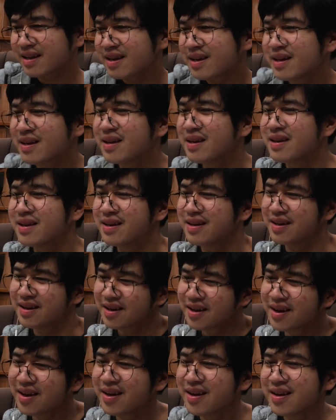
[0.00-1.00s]

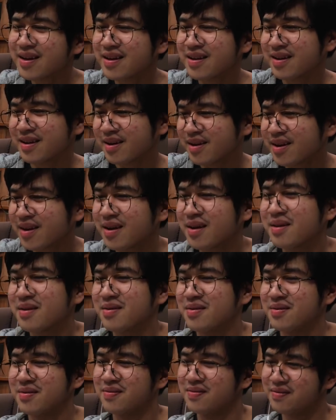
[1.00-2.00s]

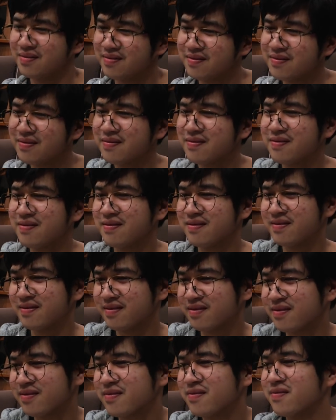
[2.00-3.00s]

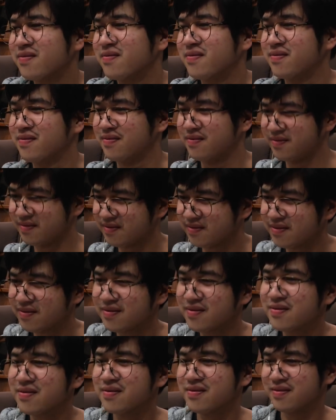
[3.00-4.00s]

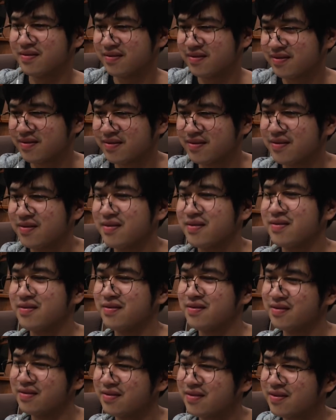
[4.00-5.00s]

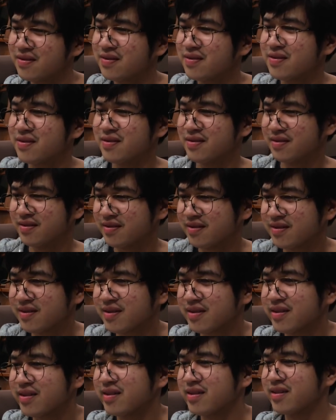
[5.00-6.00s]

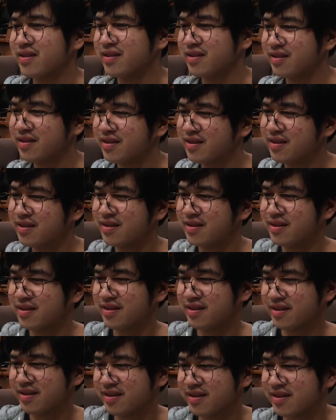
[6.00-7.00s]

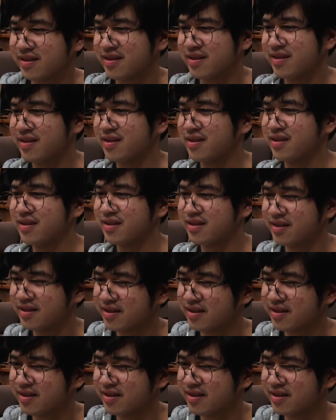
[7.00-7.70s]
[no speech]